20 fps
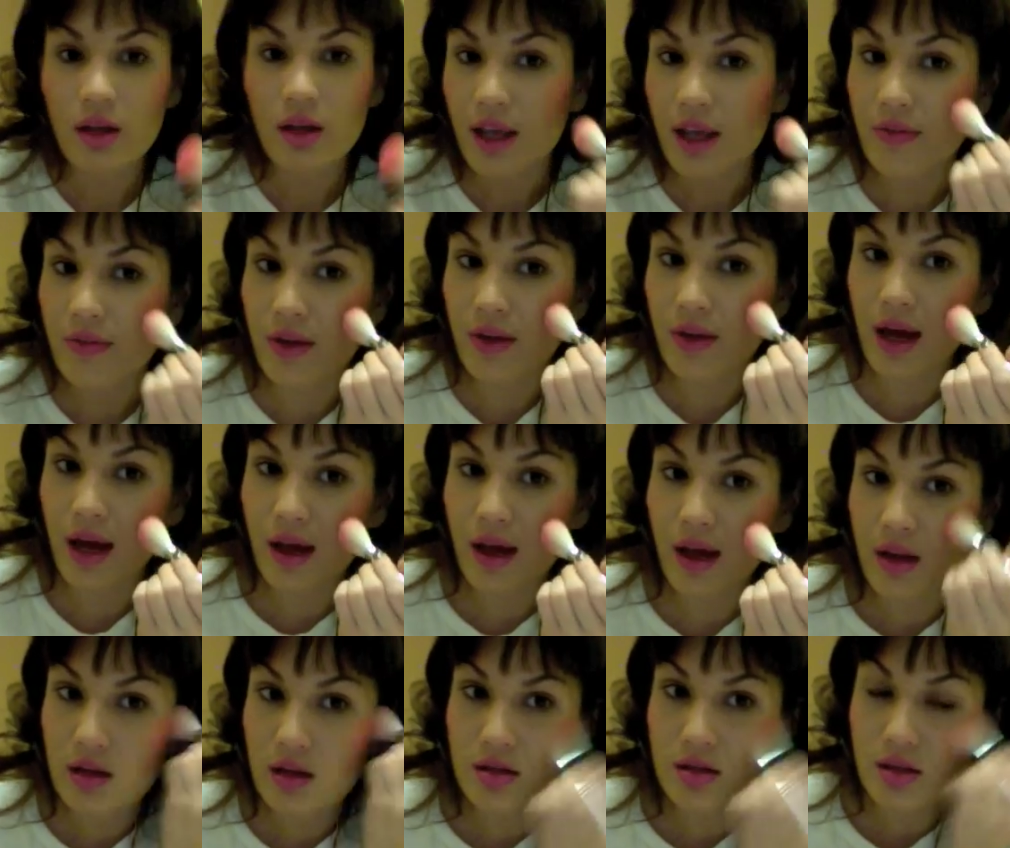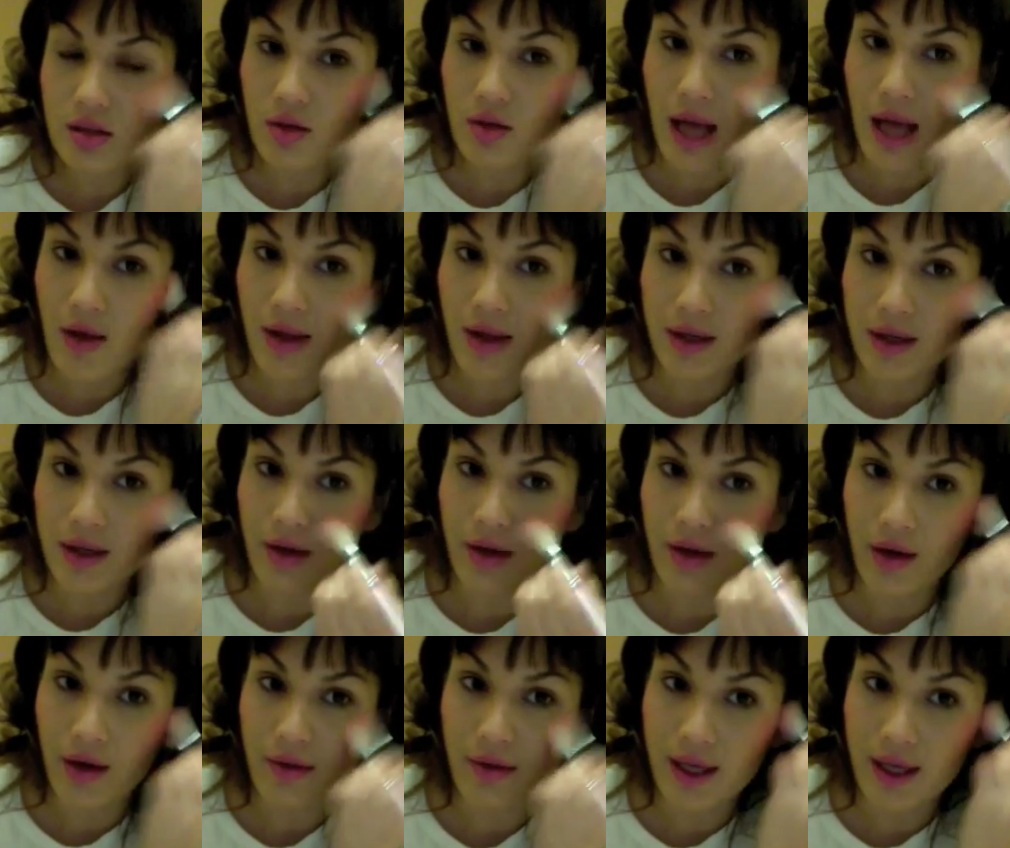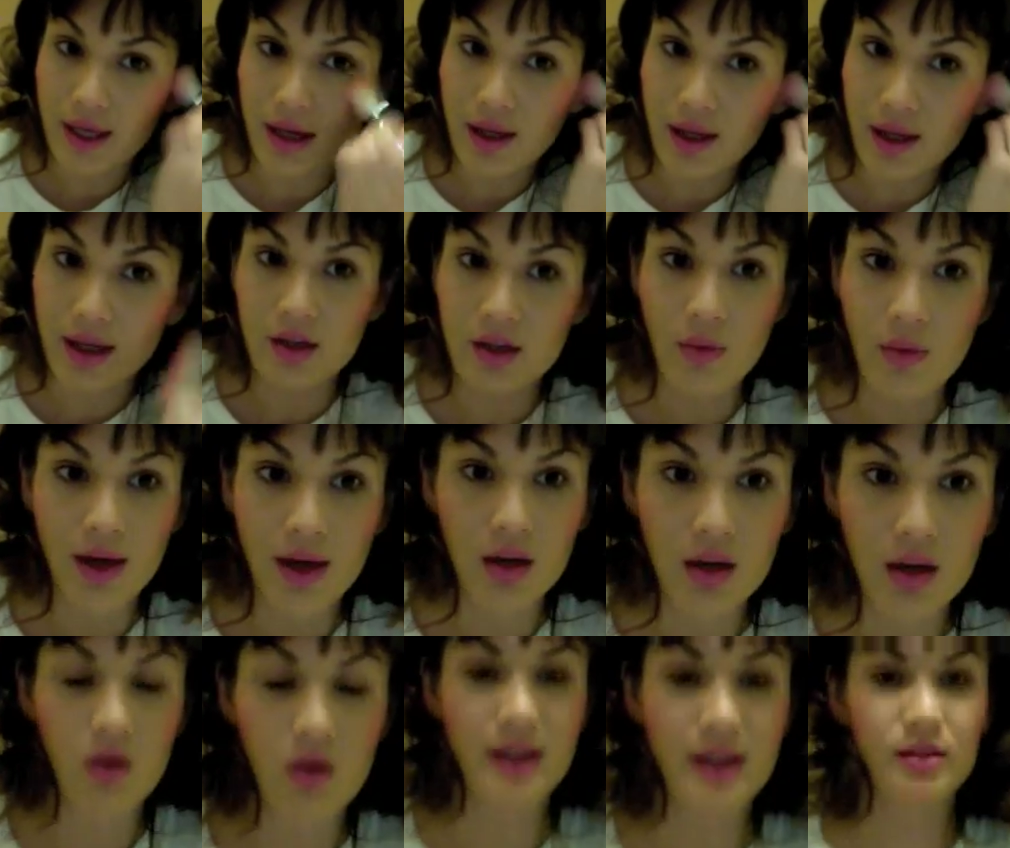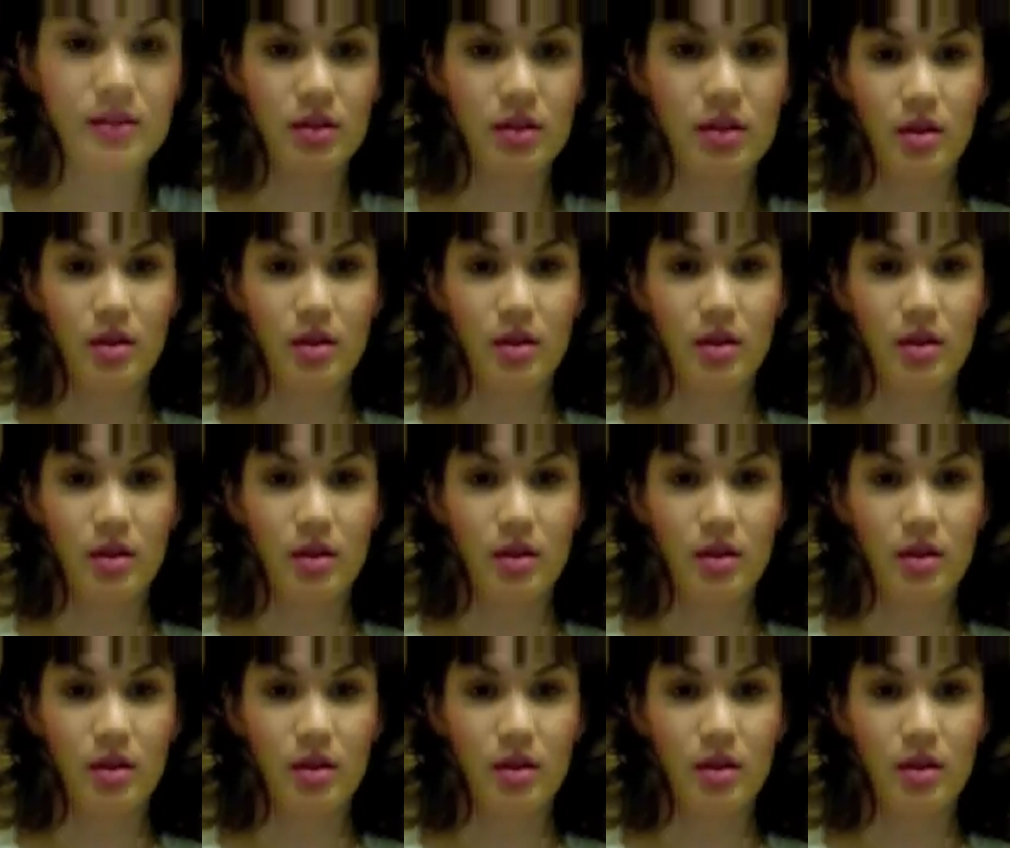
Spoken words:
if they're not sold out in your area and you want to go and